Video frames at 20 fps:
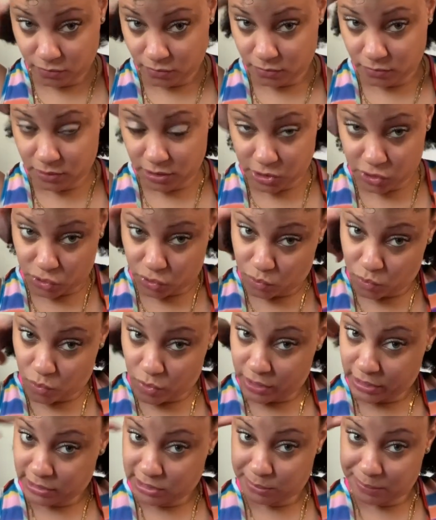because you
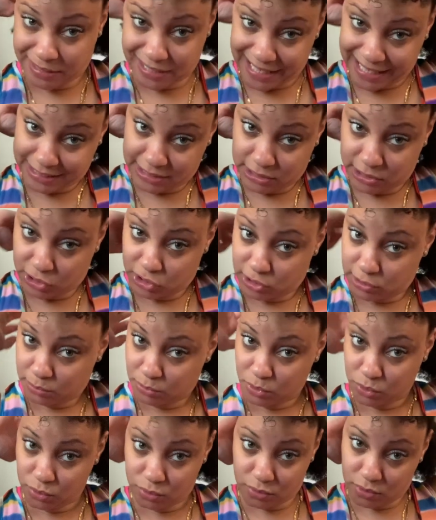want it to be nice and
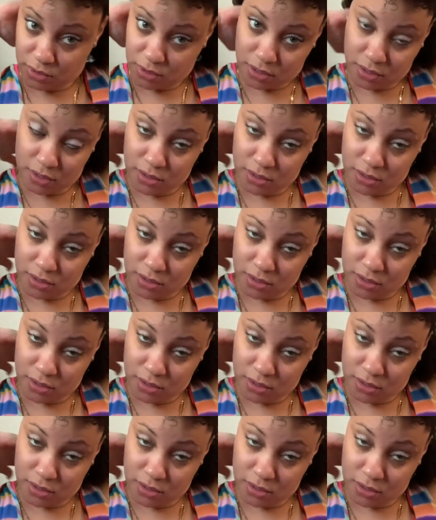smooth.